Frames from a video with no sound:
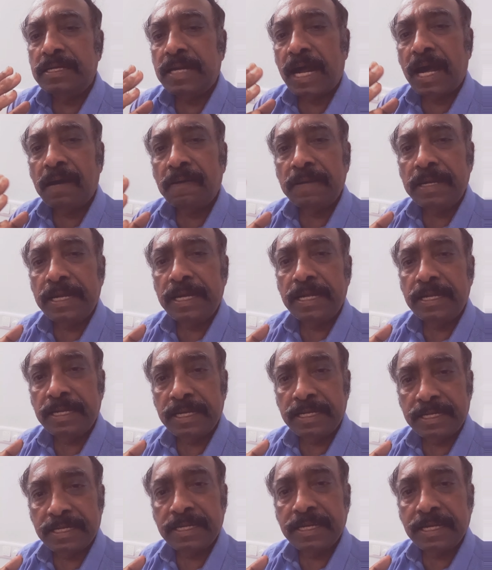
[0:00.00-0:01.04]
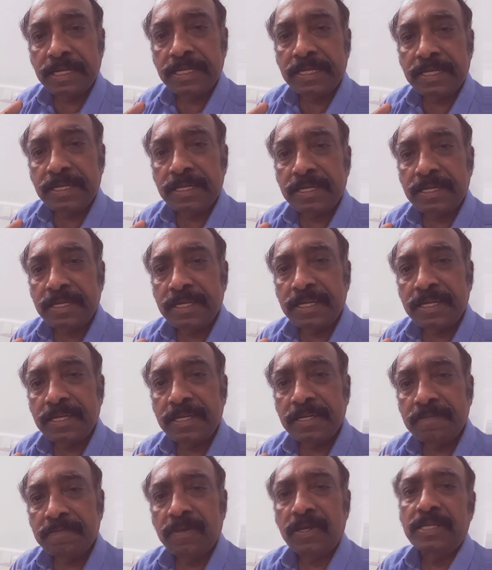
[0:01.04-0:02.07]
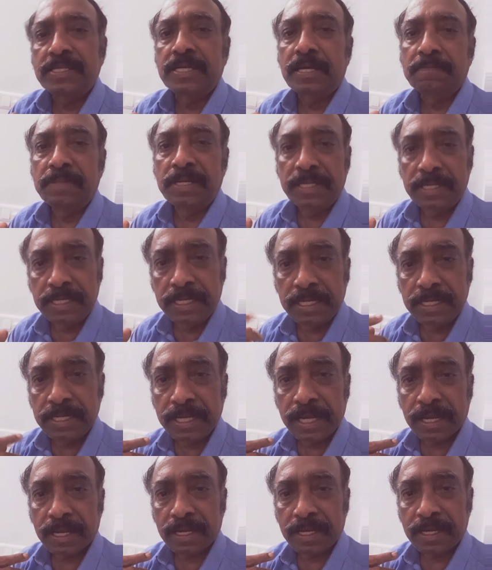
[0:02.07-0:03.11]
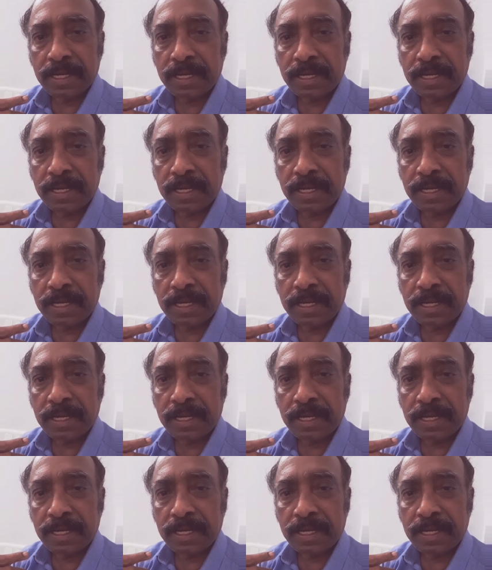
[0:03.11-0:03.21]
traveling in a train, for example, in India.